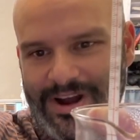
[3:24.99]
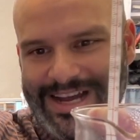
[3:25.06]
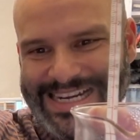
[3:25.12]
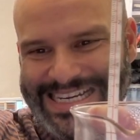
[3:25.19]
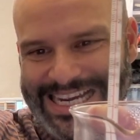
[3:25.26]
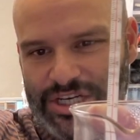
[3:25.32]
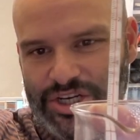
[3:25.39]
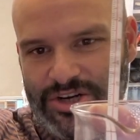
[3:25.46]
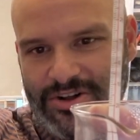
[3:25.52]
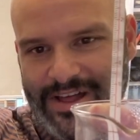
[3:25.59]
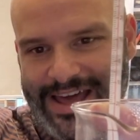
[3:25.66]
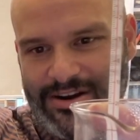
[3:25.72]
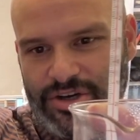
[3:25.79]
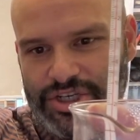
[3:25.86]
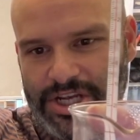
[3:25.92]
additional
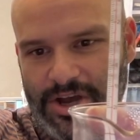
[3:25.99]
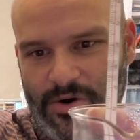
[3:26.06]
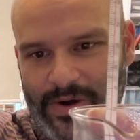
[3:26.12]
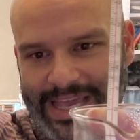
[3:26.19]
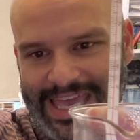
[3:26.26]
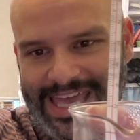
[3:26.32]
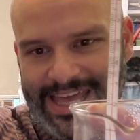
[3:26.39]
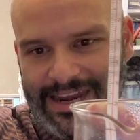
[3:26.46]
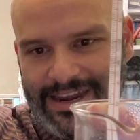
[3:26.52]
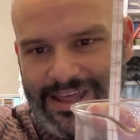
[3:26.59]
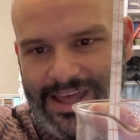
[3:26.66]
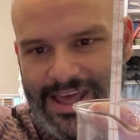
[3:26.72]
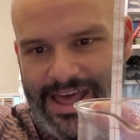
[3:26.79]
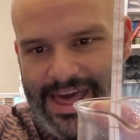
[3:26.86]
energy going in,